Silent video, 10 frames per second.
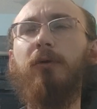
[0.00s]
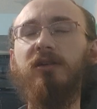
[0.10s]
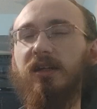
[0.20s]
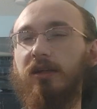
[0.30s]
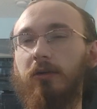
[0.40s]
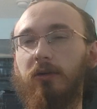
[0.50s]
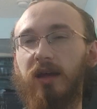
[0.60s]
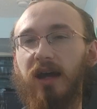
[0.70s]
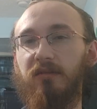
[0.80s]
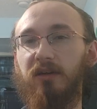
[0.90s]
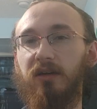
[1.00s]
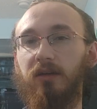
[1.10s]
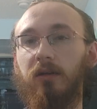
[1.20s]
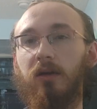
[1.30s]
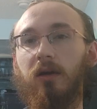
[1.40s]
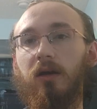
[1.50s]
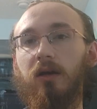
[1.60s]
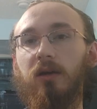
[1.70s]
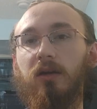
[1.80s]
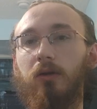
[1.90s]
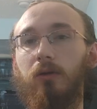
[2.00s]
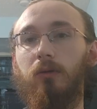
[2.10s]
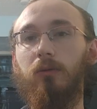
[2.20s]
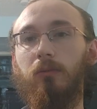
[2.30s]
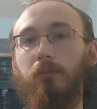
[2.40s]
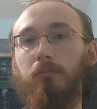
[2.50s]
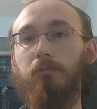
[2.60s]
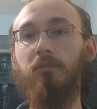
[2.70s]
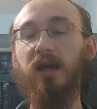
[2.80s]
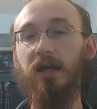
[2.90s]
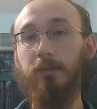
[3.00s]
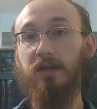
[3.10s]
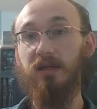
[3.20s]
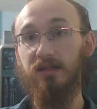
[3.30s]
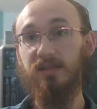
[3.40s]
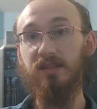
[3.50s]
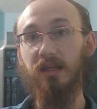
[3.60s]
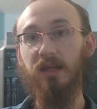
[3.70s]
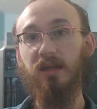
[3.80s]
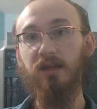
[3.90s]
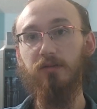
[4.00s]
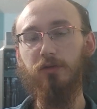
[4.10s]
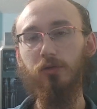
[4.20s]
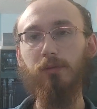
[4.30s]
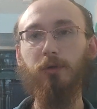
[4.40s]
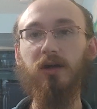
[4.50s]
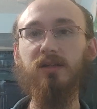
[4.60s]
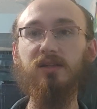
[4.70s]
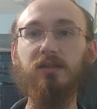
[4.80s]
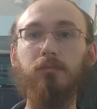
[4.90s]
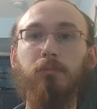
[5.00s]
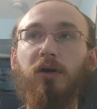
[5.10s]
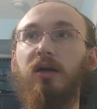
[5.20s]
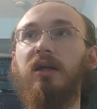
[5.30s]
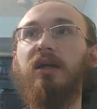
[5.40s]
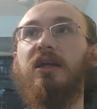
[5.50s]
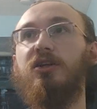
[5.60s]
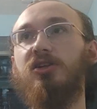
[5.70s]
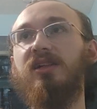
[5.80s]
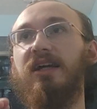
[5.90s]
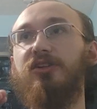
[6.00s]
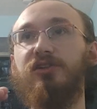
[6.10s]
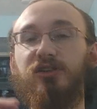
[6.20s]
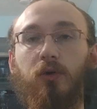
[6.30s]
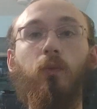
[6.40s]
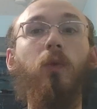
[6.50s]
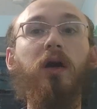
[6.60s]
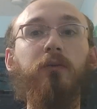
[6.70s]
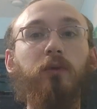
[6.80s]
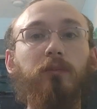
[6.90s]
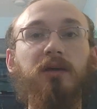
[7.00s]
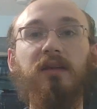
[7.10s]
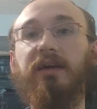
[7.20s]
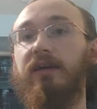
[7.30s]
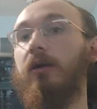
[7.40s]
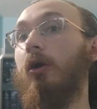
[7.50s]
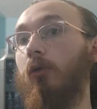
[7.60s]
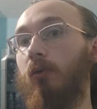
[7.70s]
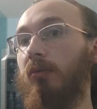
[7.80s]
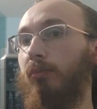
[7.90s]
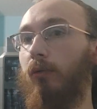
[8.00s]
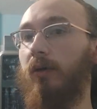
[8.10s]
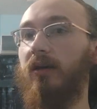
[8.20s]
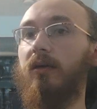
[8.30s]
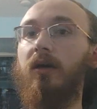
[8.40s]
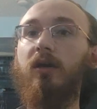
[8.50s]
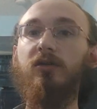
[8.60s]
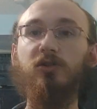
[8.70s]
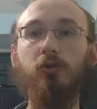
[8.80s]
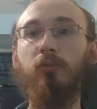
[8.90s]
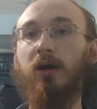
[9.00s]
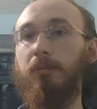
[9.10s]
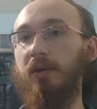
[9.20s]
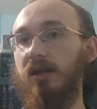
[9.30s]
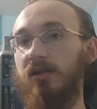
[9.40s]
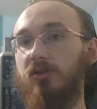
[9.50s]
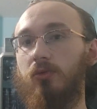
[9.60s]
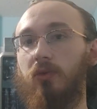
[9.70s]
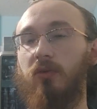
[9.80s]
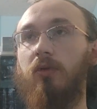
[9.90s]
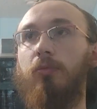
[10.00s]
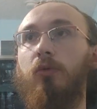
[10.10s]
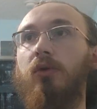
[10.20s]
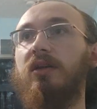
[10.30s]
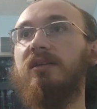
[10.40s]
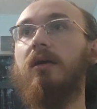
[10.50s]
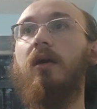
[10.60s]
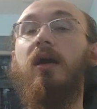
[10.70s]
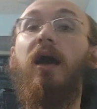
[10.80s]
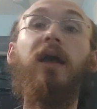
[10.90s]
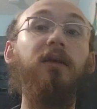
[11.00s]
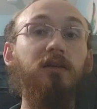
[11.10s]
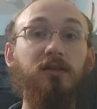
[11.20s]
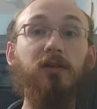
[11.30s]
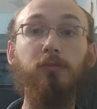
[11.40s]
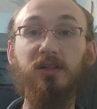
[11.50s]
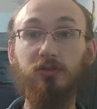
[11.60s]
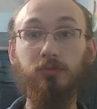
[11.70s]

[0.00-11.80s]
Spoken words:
particularly having, A, B, and C individually priced, but each section. So 1 will be like 1 point, 2 might be 2 or 3 points, and then it'll be